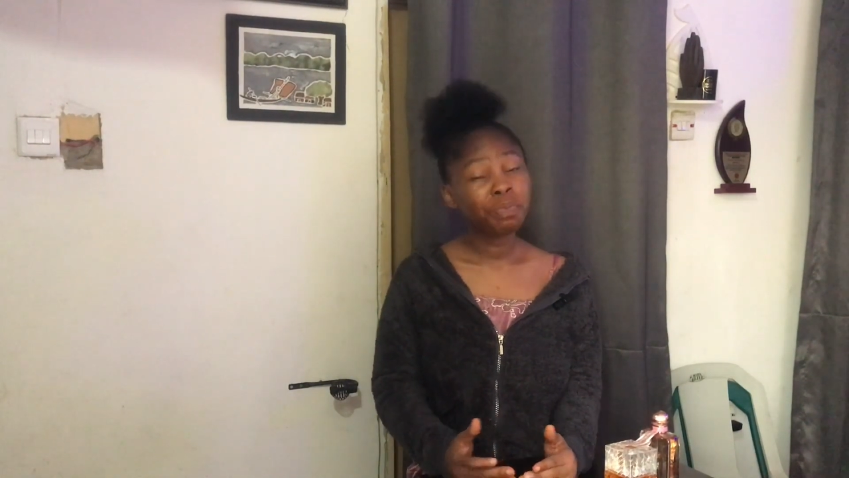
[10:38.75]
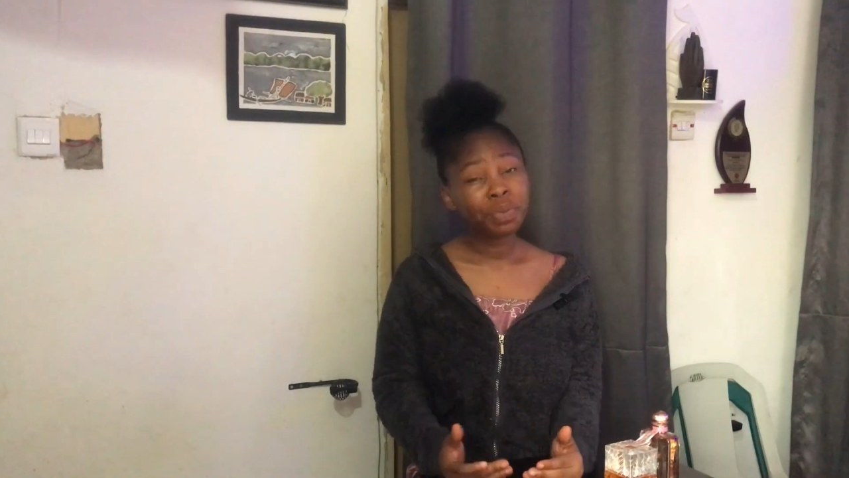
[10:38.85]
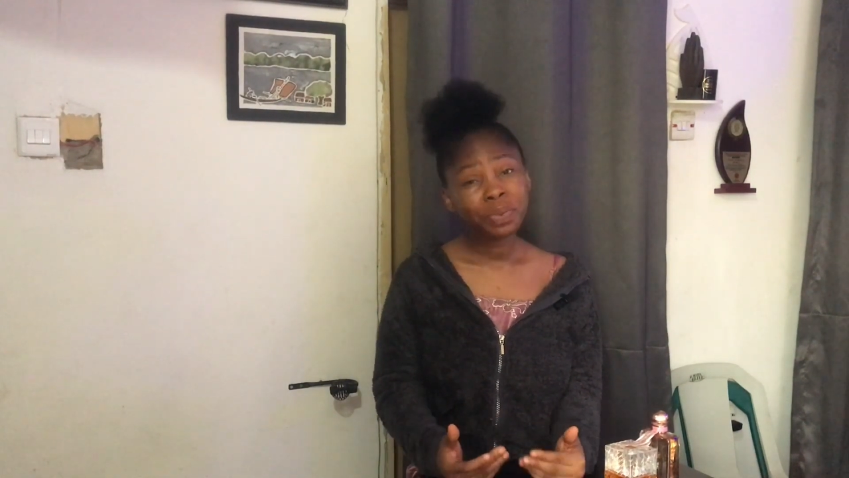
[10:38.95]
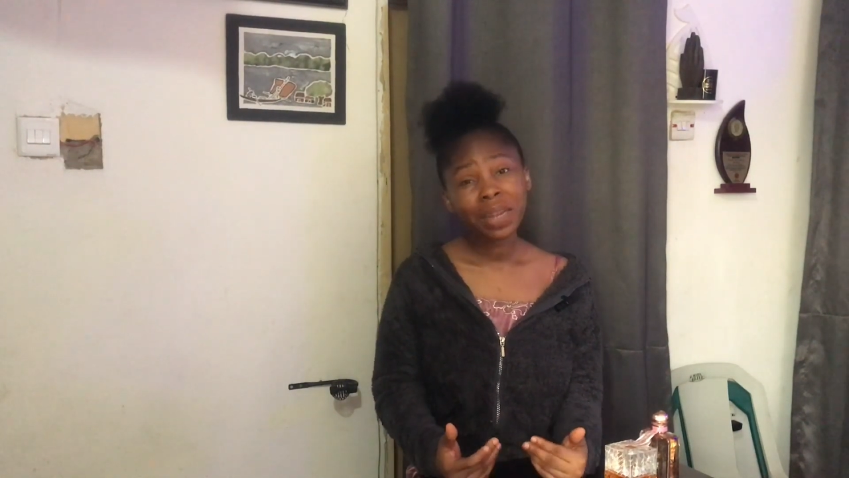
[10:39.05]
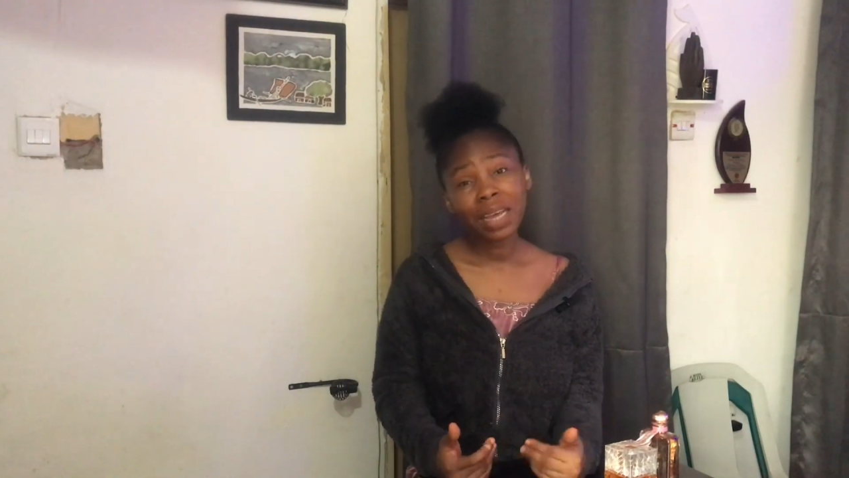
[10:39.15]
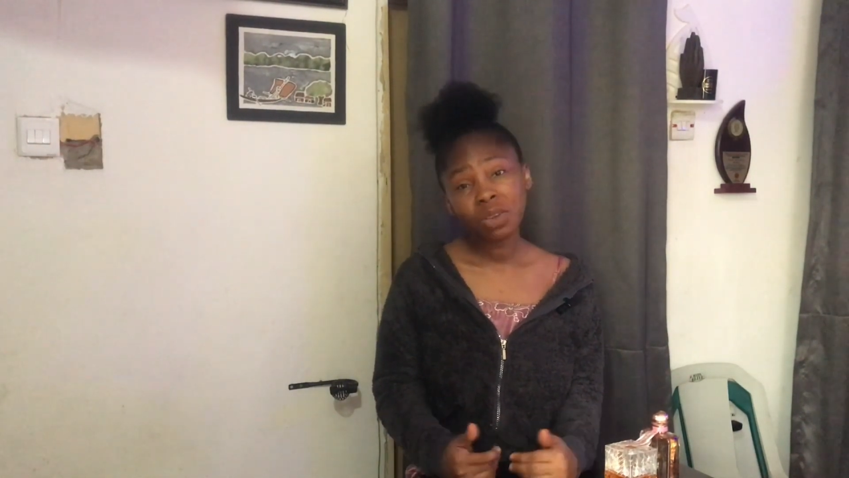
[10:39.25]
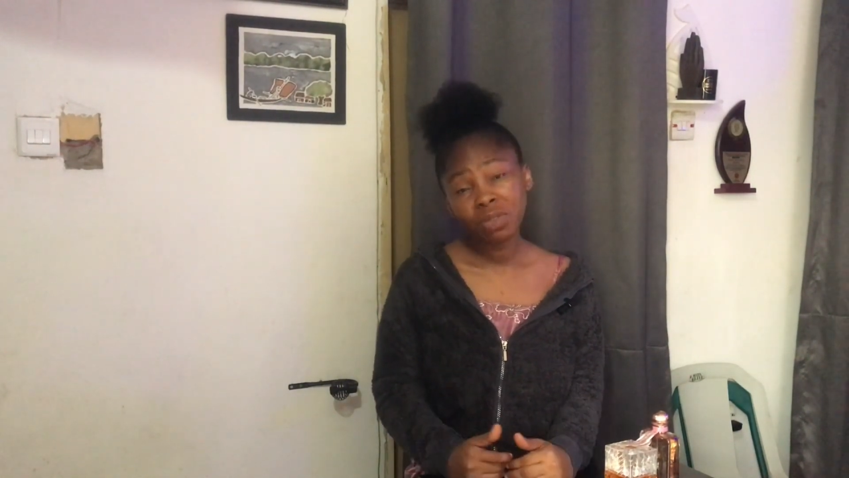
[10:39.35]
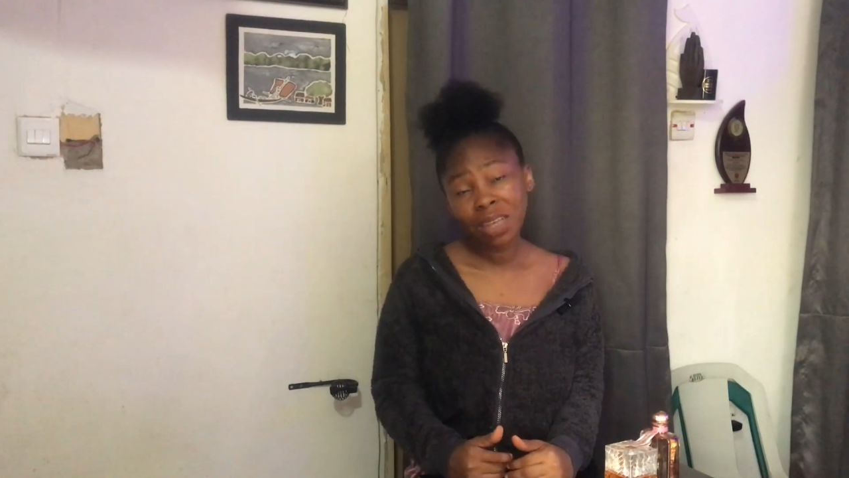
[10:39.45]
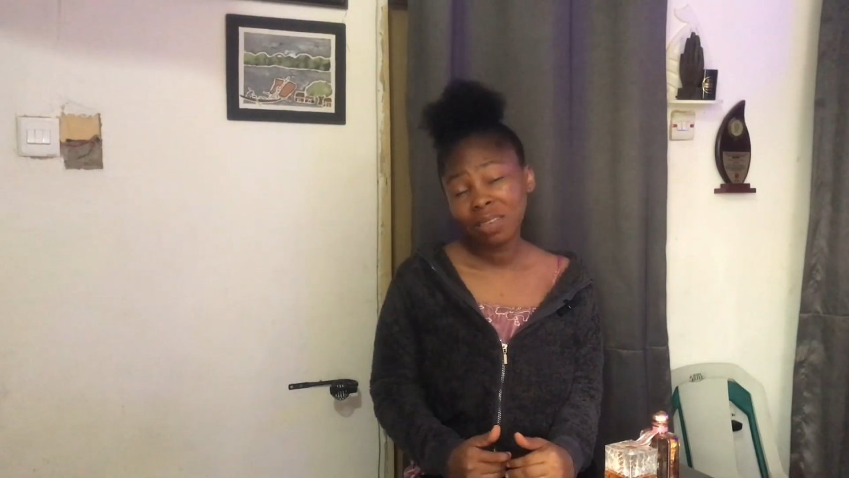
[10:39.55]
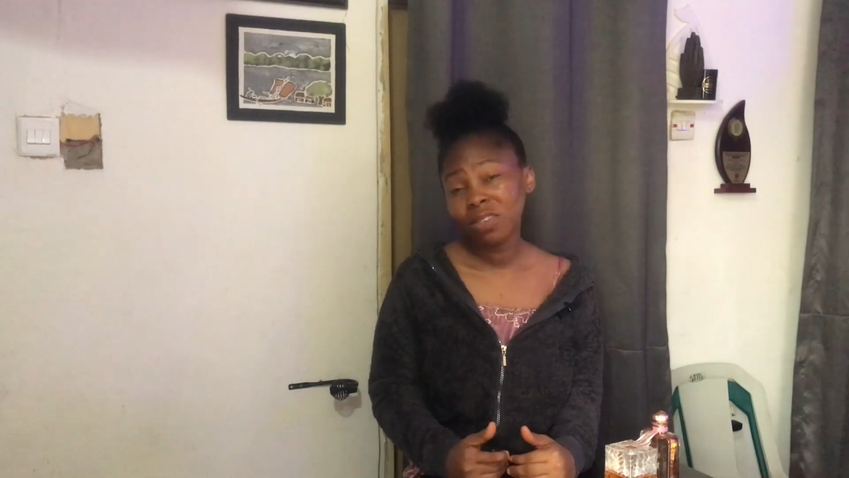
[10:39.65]
people like us
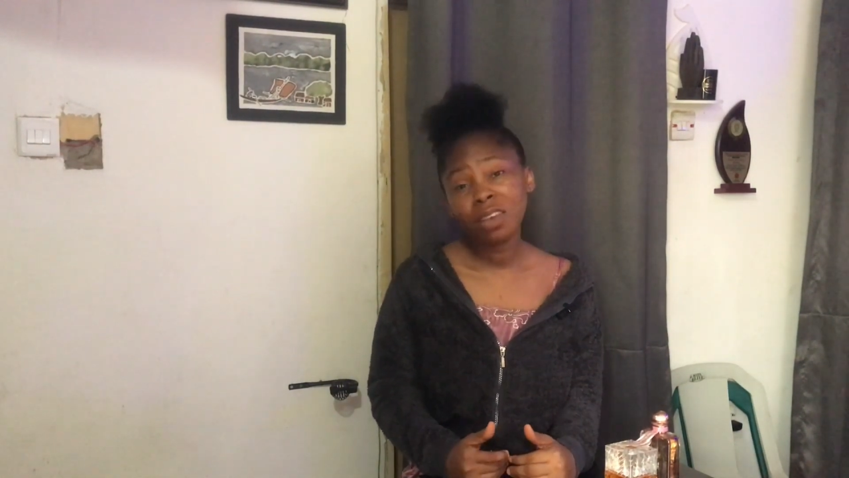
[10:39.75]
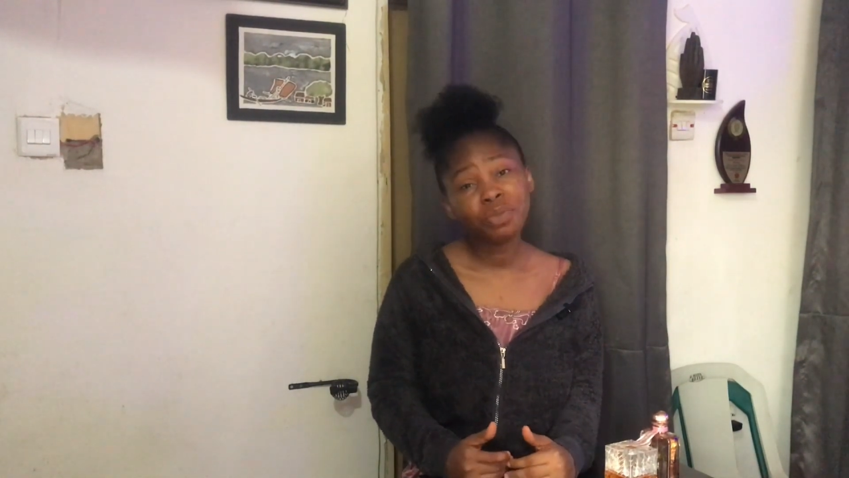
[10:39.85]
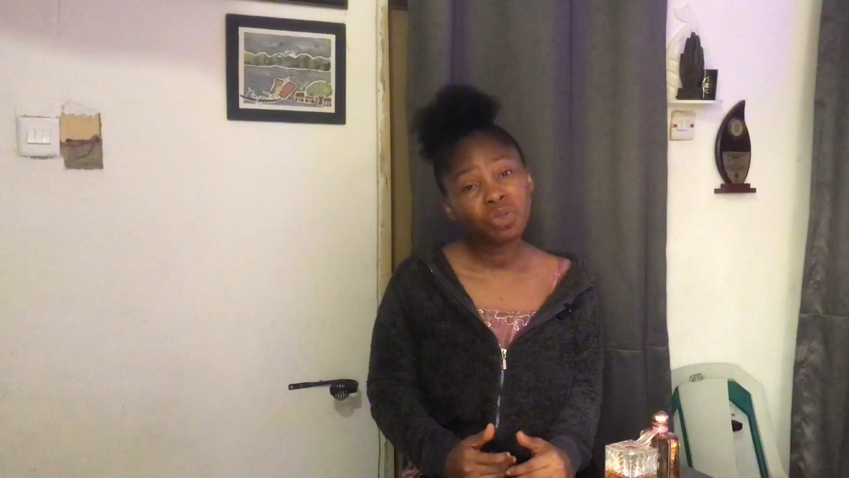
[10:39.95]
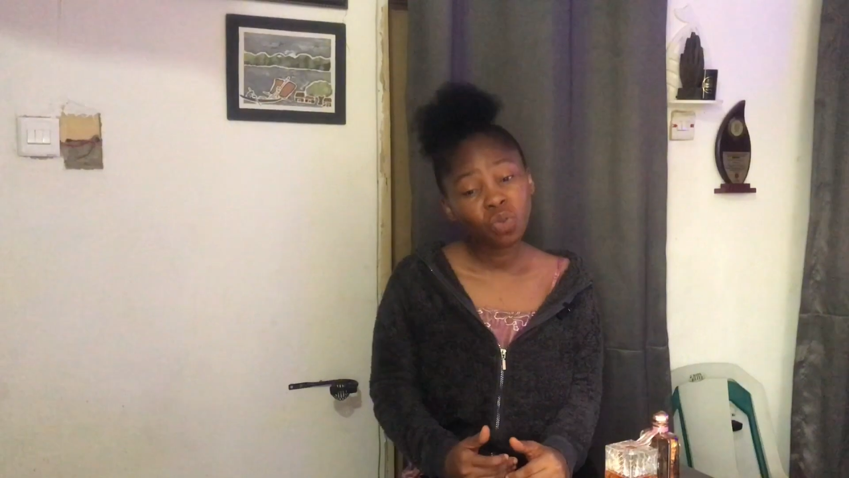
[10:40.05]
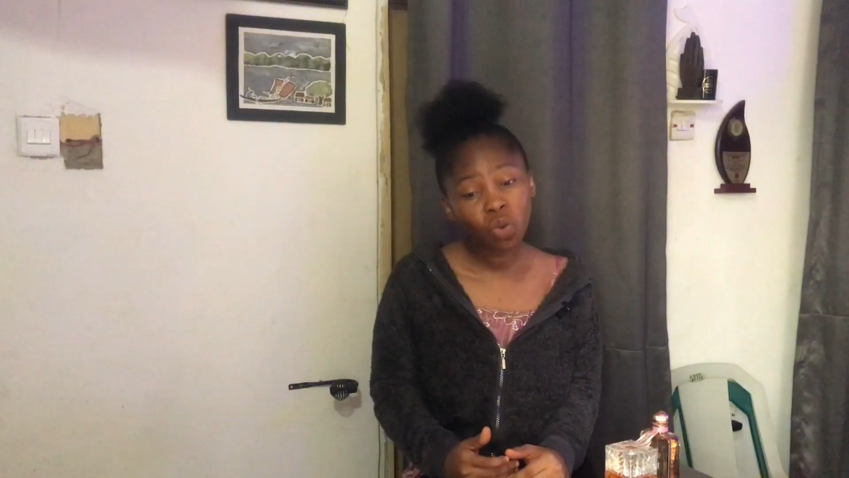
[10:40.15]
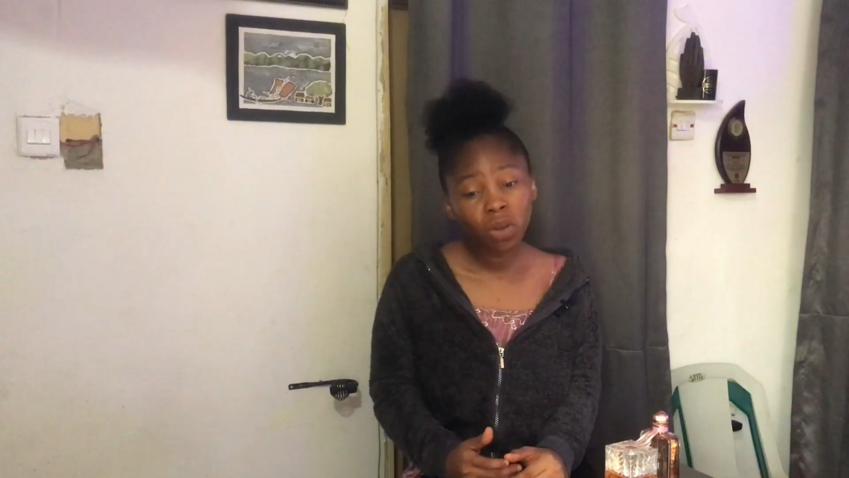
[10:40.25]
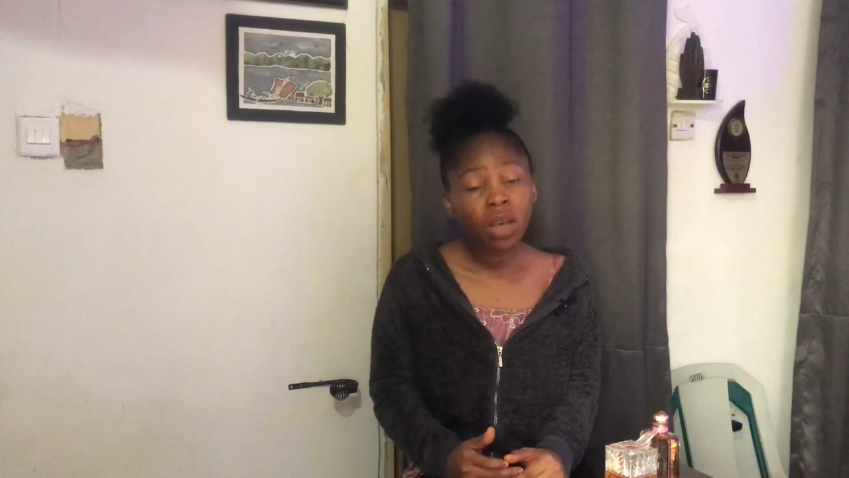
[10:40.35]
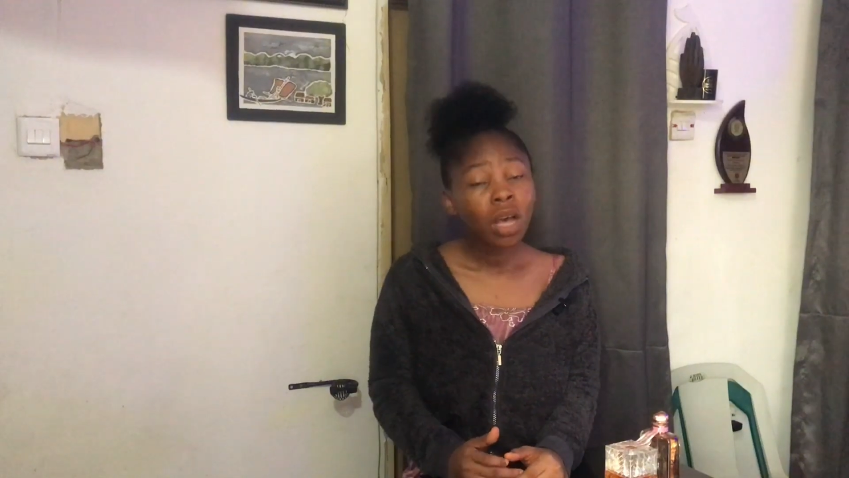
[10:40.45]
that are still able to walk,